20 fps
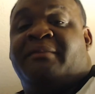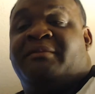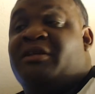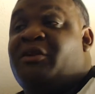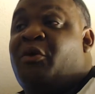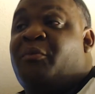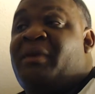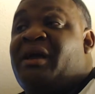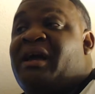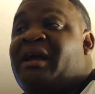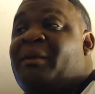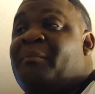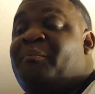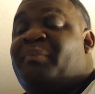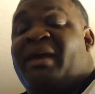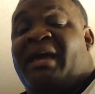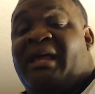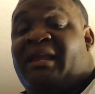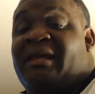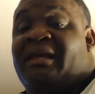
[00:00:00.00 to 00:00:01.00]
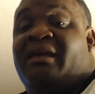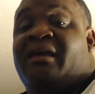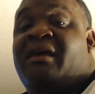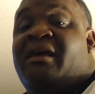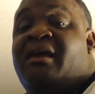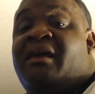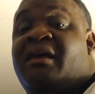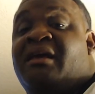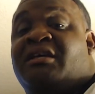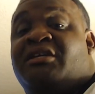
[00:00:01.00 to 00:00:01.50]
They don't make a compelling
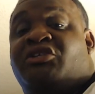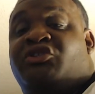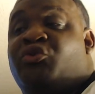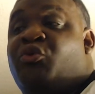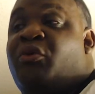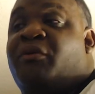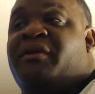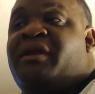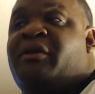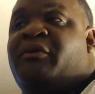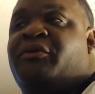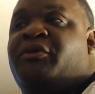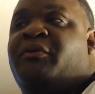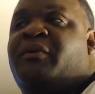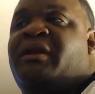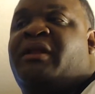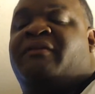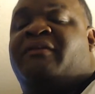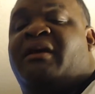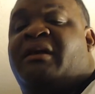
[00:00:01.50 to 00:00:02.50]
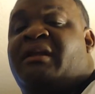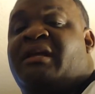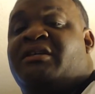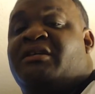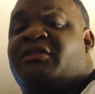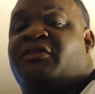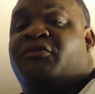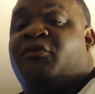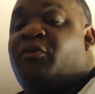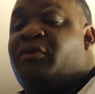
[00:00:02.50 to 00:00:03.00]
story. They don't do anything. They
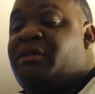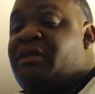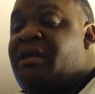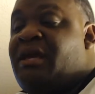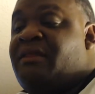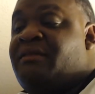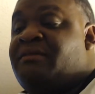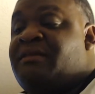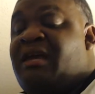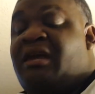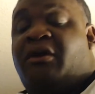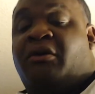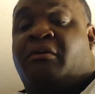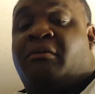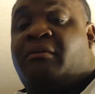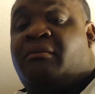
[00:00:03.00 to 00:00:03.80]
just throw it together and say here.